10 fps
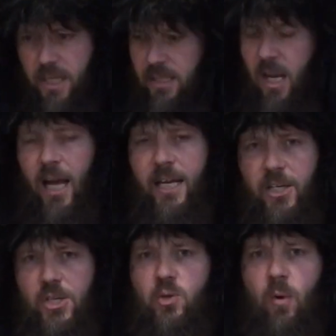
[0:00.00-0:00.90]
it's not going to
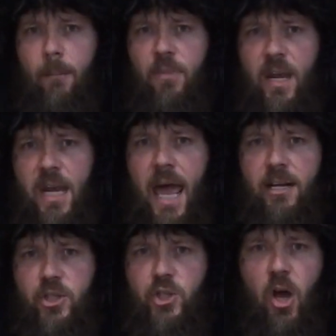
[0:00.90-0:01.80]
disrupt the
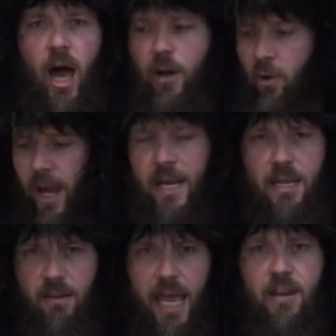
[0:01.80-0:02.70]
next shot or
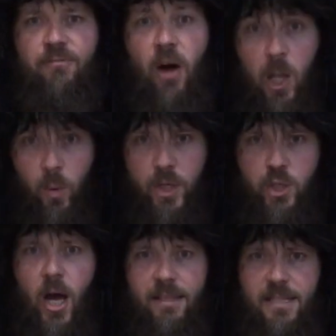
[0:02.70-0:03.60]
any following
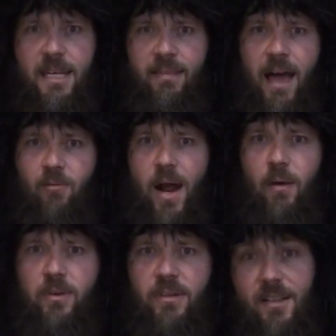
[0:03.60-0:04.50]
shots in that
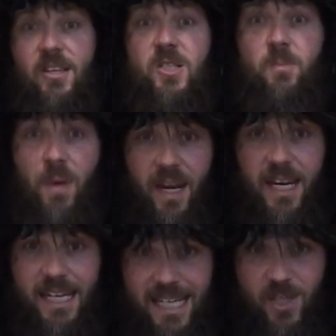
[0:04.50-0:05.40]
round. The
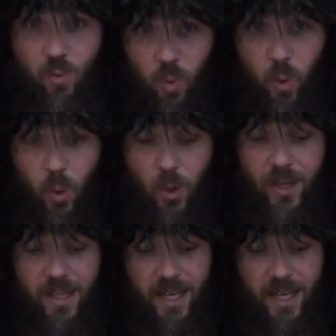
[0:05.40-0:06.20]
spinning disc rule.